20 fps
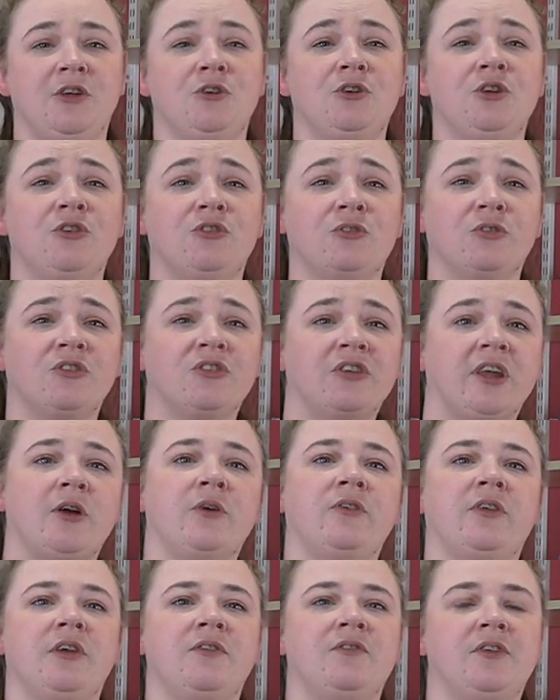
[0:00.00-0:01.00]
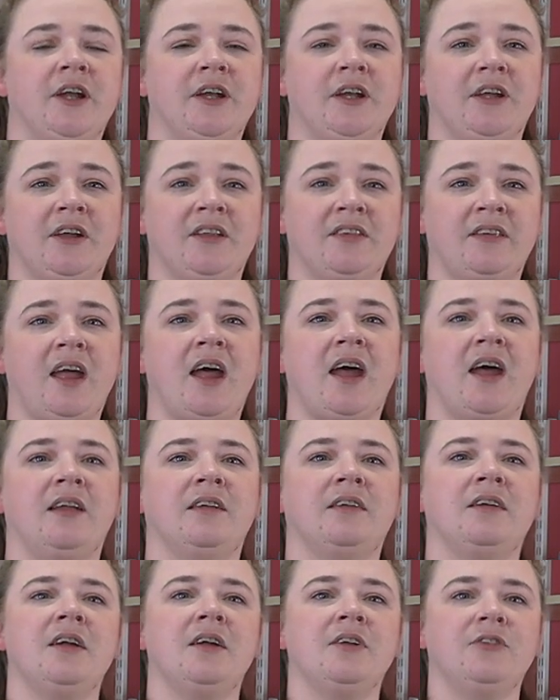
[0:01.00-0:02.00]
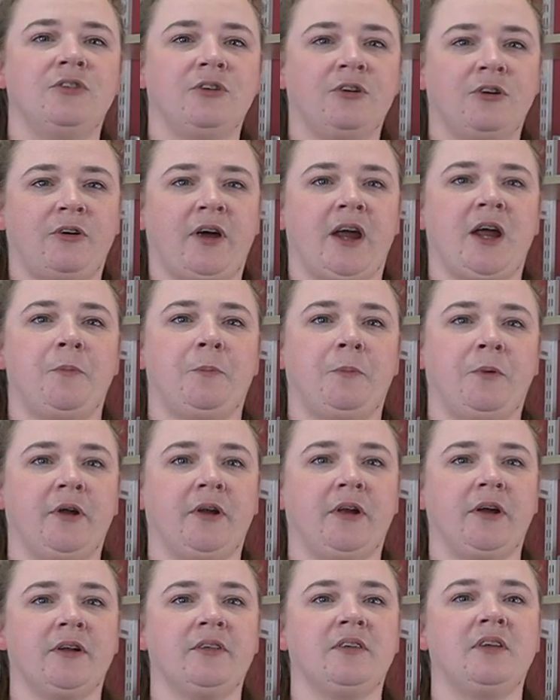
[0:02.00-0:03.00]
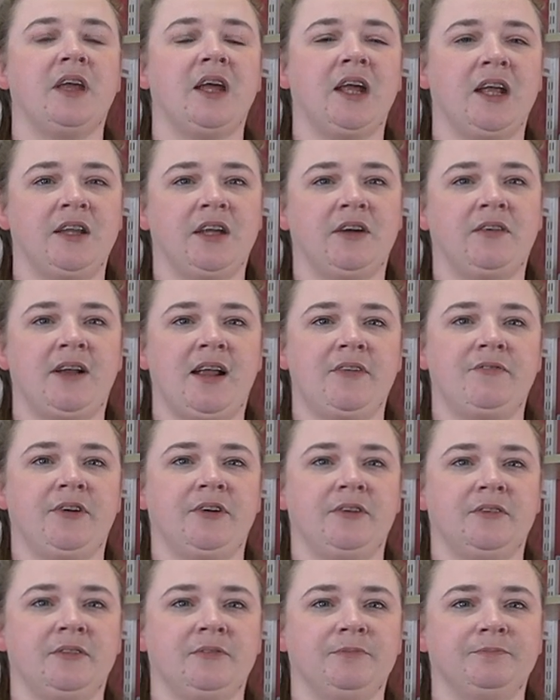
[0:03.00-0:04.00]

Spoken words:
You use your skills that you've learned in year 10 to create a product in year 11.